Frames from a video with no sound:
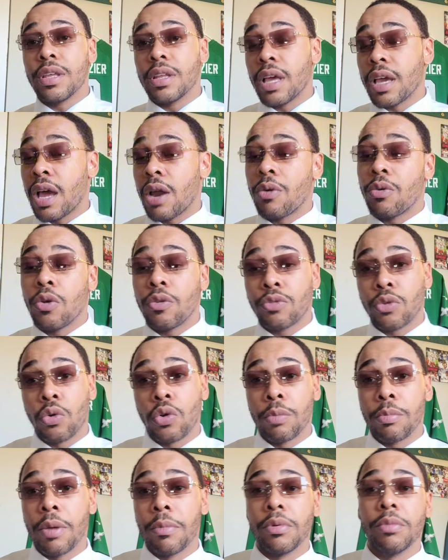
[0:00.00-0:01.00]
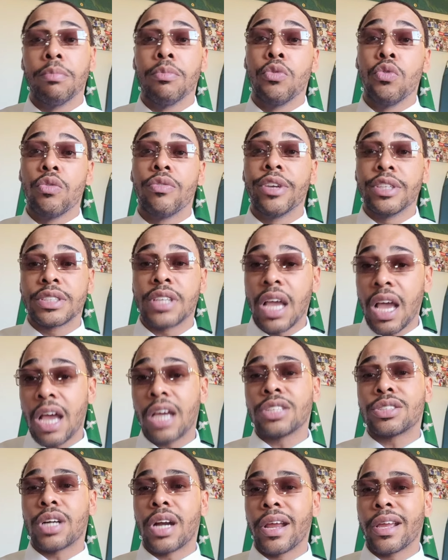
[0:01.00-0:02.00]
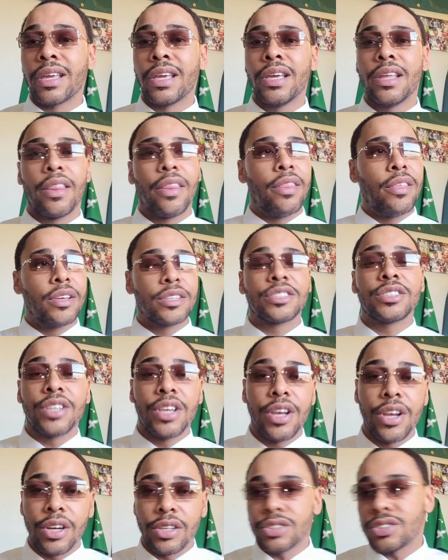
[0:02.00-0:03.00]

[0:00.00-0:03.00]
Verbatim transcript: Like, I don't know if they're going to be able to move his contract this year.